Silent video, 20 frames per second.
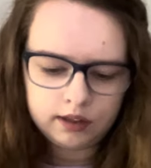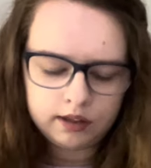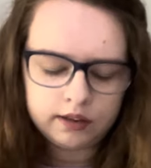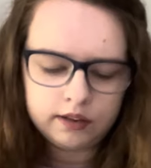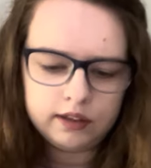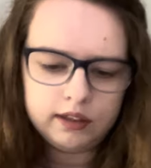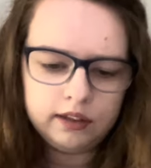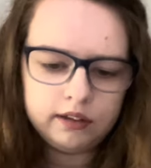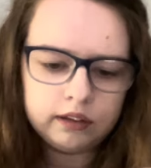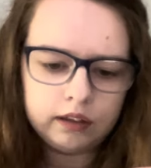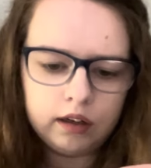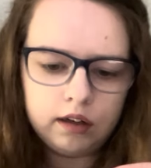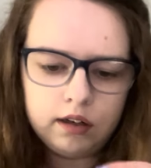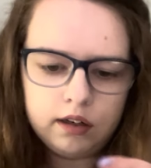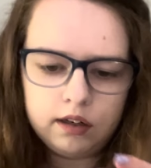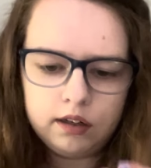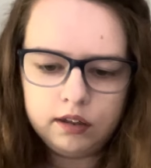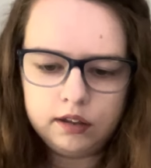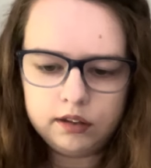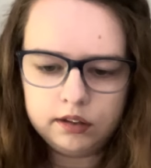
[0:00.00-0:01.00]
These
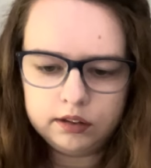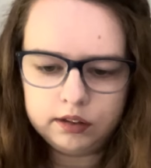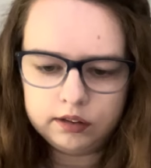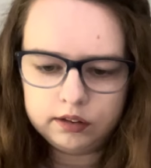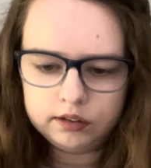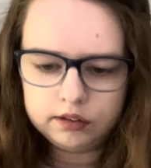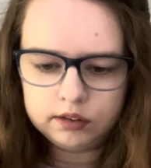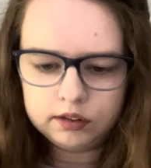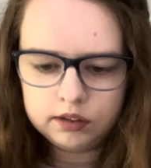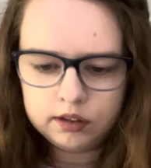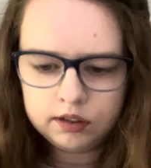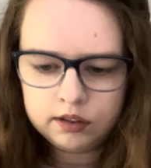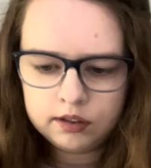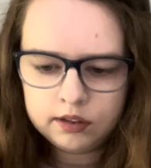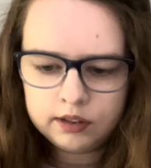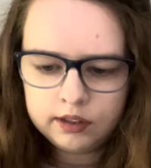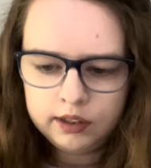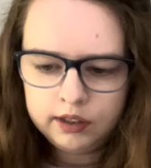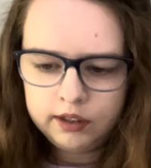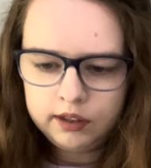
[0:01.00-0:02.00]
are
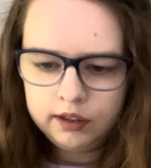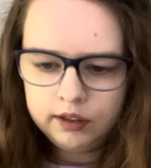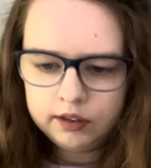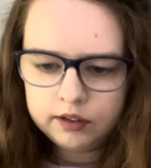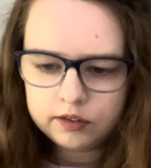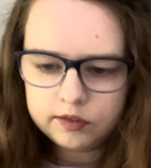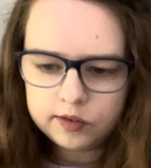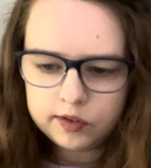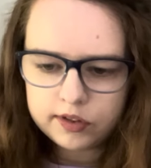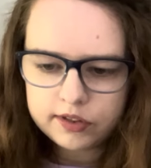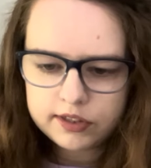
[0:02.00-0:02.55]
cross